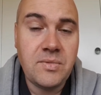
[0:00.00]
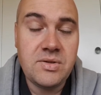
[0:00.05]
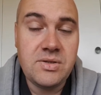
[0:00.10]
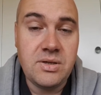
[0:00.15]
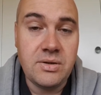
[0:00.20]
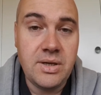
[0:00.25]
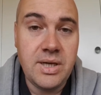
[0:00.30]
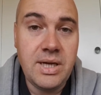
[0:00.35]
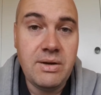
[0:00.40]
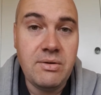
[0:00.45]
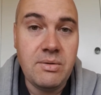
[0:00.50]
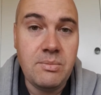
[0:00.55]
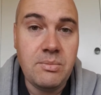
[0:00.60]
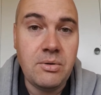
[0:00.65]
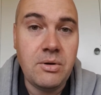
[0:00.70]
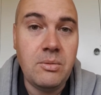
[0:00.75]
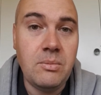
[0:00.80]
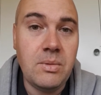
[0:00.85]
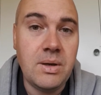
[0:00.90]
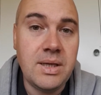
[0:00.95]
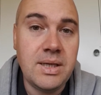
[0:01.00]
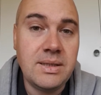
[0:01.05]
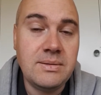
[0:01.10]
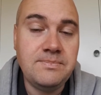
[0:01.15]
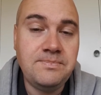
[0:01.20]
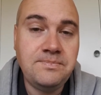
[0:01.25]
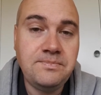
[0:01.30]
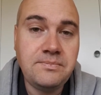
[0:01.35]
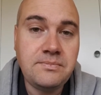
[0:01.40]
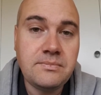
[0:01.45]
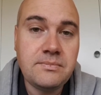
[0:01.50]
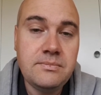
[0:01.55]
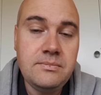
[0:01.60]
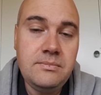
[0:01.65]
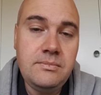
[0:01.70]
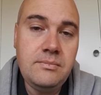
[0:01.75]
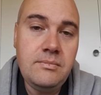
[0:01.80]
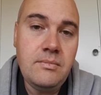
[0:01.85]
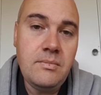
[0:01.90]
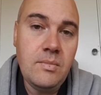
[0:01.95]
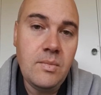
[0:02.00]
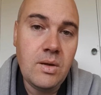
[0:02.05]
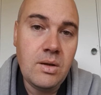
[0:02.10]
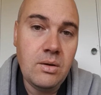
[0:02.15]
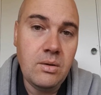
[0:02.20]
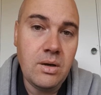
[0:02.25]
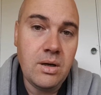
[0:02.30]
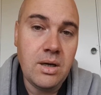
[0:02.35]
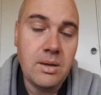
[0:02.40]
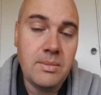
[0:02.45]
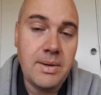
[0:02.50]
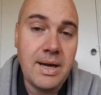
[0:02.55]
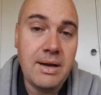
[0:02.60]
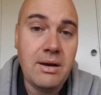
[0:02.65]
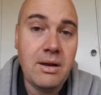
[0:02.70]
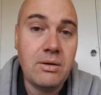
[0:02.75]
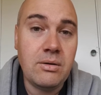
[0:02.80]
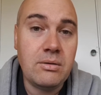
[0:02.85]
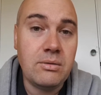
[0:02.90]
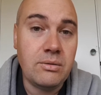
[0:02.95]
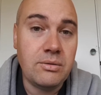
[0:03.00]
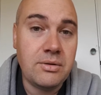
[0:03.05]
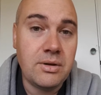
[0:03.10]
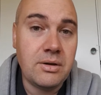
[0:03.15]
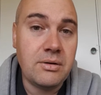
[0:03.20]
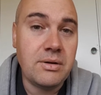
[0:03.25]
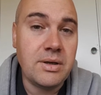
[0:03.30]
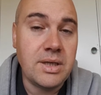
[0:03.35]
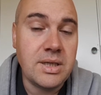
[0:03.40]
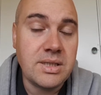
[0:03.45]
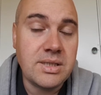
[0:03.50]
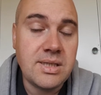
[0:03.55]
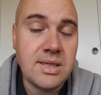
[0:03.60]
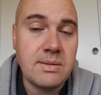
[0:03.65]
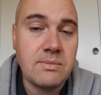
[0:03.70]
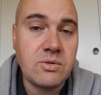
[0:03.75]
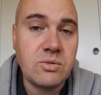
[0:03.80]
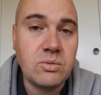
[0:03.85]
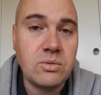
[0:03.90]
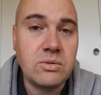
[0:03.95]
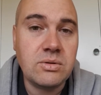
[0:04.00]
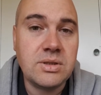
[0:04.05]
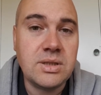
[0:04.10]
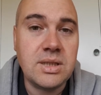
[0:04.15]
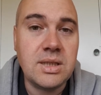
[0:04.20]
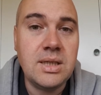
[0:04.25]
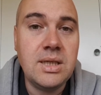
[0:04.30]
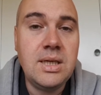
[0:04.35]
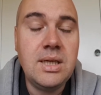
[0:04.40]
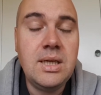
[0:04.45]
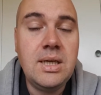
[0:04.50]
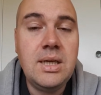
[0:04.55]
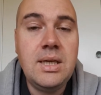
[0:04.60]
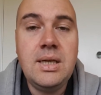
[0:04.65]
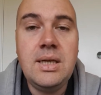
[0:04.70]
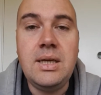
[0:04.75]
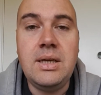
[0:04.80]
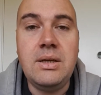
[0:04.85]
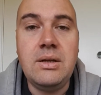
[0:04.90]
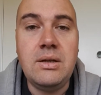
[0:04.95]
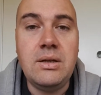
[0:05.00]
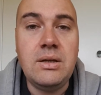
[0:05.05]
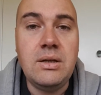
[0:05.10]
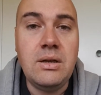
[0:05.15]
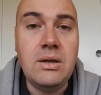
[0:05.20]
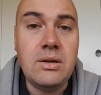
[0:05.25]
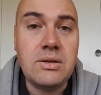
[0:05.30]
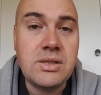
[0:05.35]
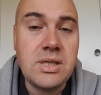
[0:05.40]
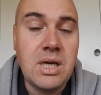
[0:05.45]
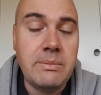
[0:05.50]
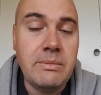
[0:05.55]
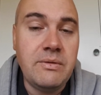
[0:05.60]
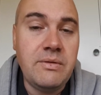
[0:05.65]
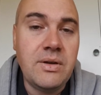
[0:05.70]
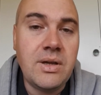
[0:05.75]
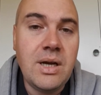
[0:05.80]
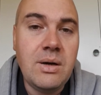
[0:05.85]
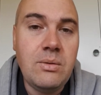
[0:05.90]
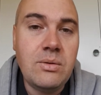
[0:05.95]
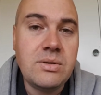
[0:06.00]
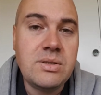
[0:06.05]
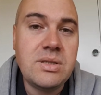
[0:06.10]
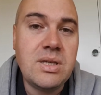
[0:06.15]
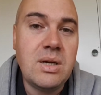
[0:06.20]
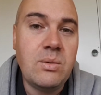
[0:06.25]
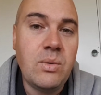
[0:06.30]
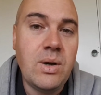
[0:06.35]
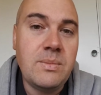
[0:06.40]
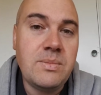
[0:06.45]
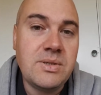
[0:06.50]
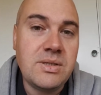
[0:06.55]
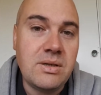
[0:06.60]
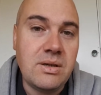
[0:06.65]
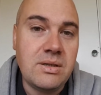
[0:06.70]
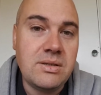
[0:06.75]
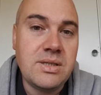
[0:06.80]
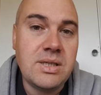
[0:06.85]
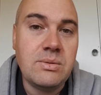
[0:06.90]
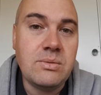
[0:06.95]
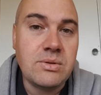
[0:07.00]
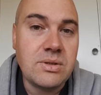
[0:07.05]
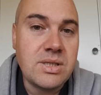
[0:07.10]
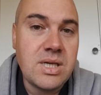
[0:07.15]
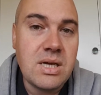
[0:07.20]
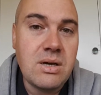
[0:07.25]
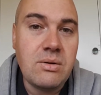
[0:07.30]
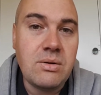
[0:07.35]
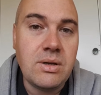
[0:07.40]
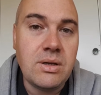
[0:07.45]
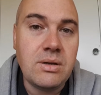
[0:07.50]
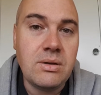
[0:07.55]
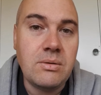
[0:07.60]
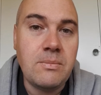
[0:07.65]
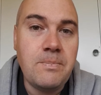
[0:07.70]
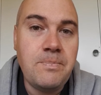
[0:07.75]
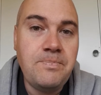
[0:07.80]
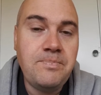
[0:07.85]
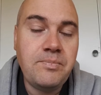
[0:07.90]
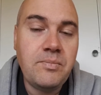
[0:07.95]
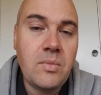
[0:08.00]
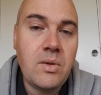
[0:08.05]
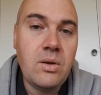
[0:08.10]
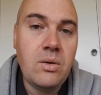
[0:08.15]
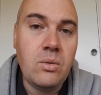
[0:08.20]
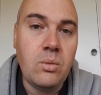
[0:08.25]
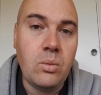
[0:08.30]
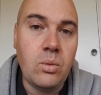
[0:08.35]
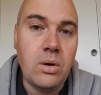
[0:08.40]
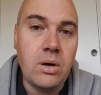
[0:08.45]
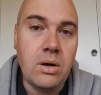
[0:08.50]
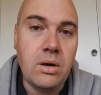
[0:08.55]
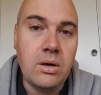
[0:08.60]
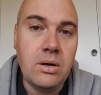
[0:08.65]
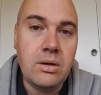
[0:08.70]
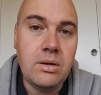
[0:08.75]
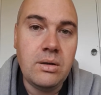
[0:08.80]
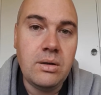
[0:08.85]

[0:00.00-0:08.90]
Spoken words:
So here in Bromley, our local authority is Thames Water, and a lot of time if you go onto their websites, it will tell you what